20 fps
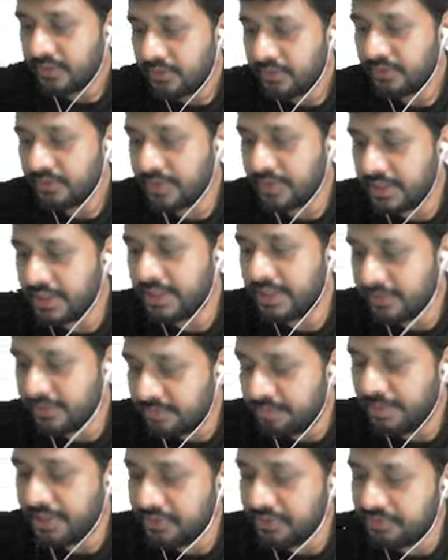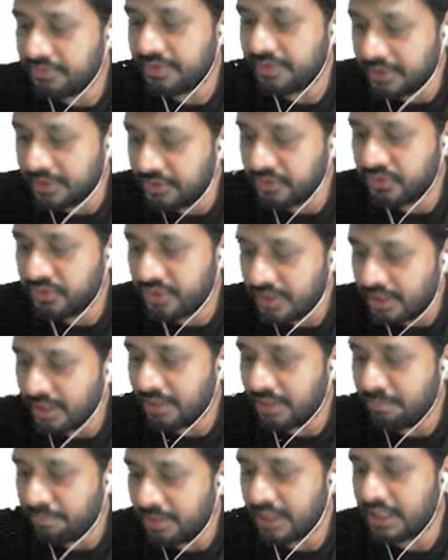See, it is best for you,
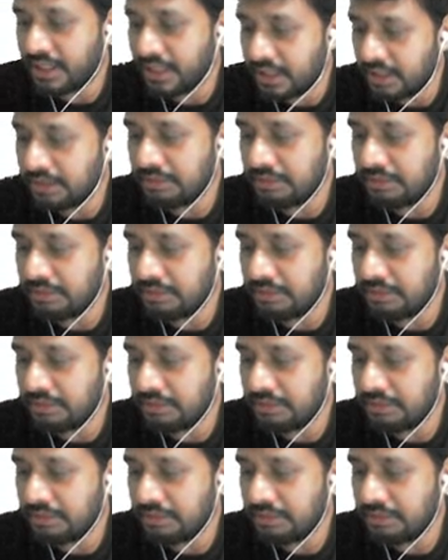Chinna, but